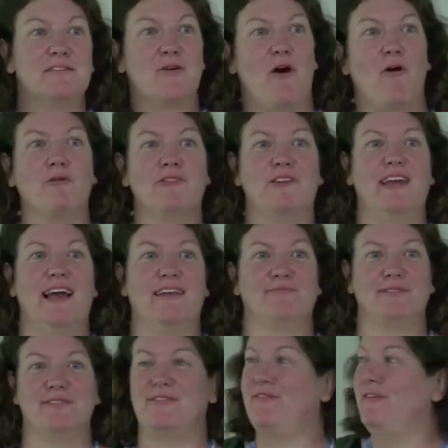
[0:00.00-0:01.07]
cozy
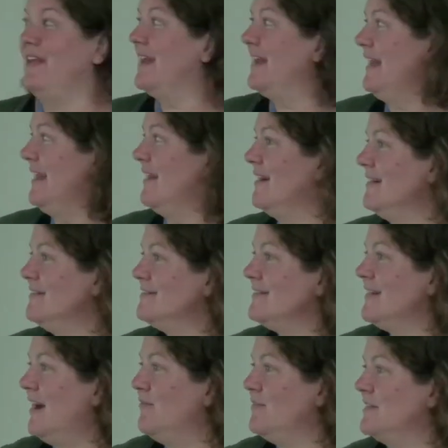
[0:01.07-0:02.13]
atmosphere here,
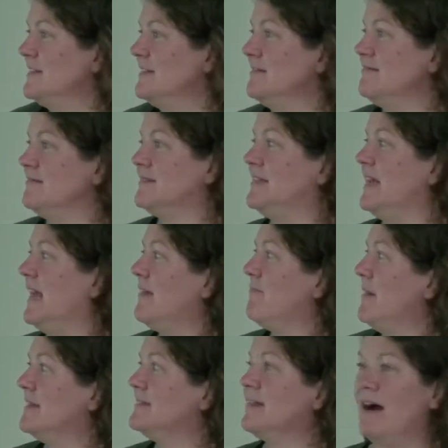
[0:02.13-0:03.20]
I will take
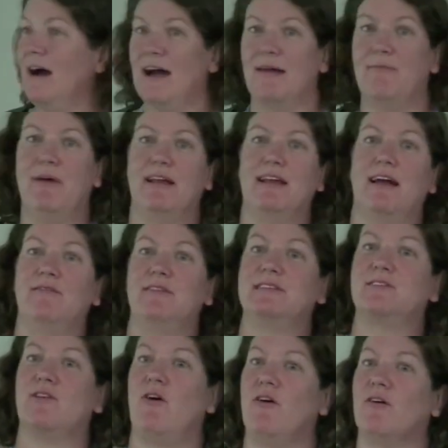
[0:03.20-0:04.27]
my time and I will
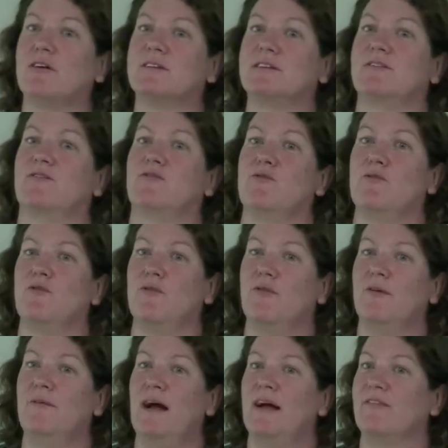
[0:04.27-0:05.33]
talk
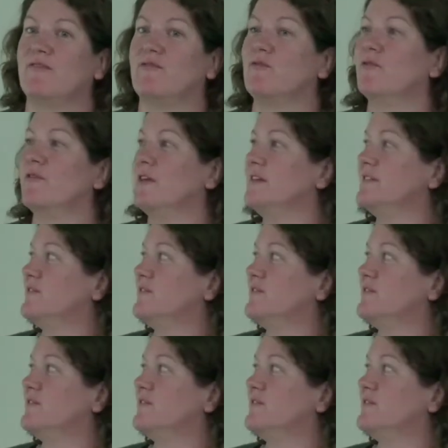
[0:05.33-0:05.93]
through us through the